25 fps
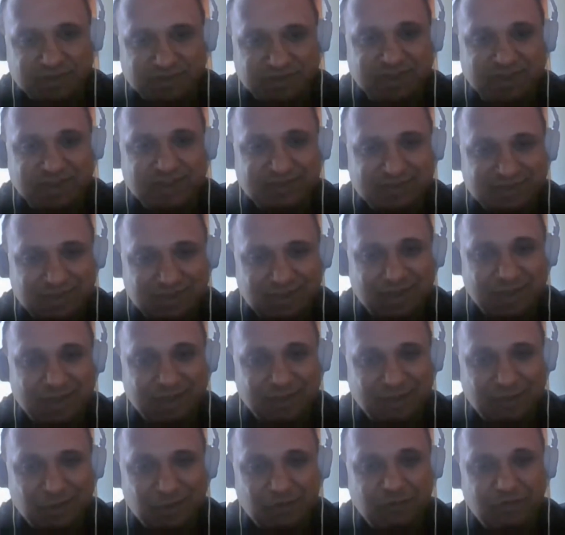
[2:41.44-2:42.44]
of business,
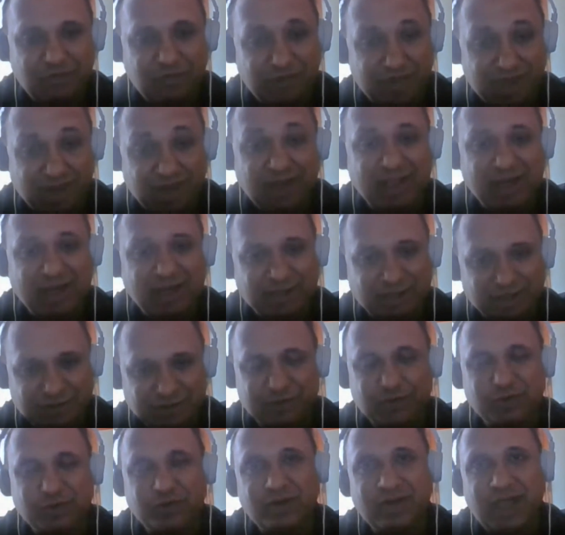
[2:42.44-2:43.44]
uh, you know, fairly
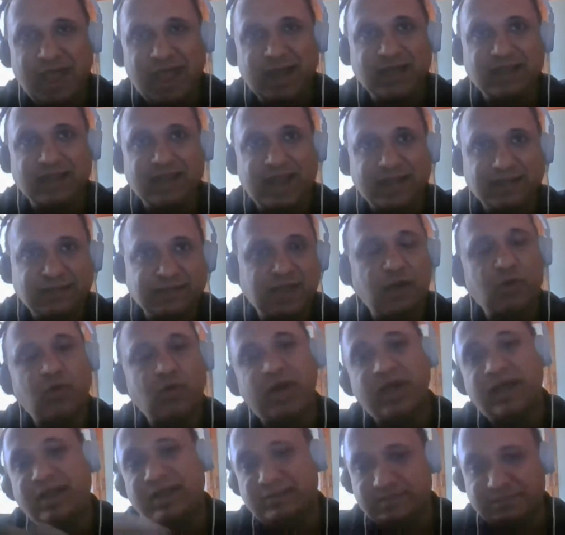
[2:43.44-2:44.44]
understood, and that's
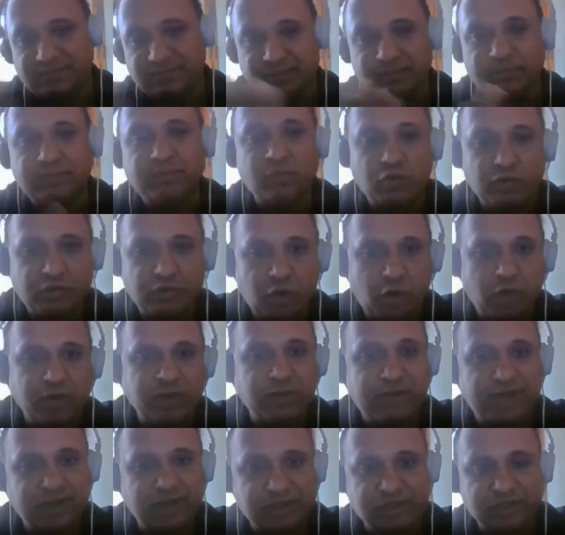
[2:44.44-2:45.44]
how I moved
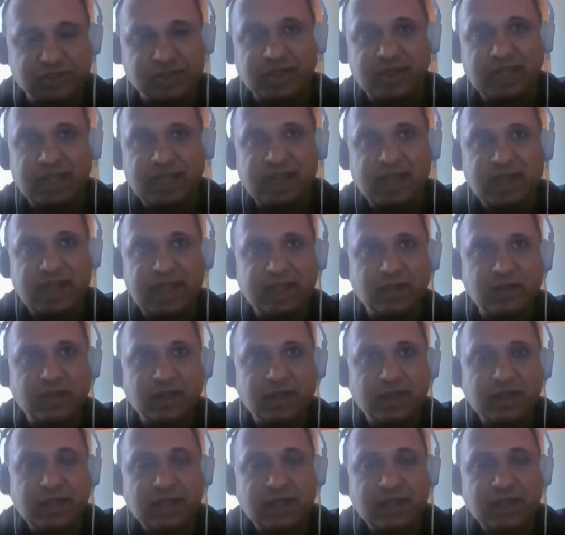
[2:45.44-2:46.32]
on in my journey. And I